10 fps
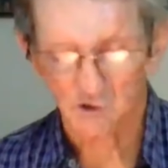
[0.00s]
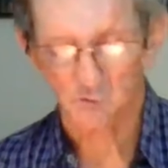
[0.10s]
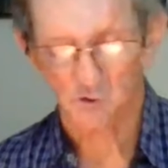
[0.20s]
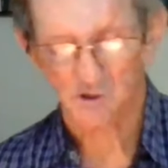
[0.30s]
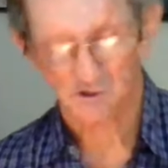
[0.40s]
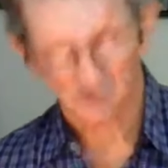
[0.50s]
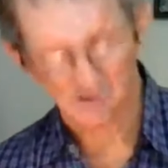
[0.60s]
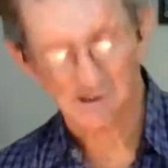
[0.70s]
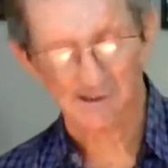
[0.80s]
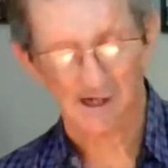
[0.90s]
just want to
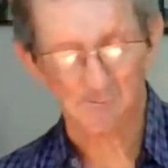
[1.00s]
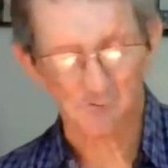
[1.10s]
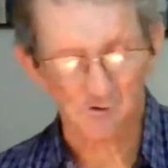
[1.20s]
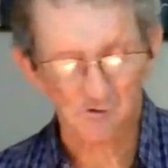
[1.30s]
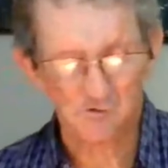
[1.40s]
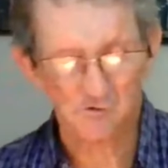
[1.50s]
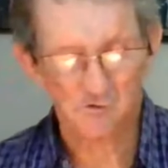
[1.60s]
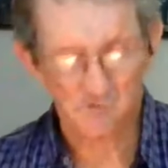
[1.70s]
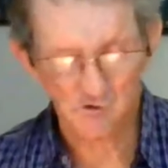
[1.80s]
recap on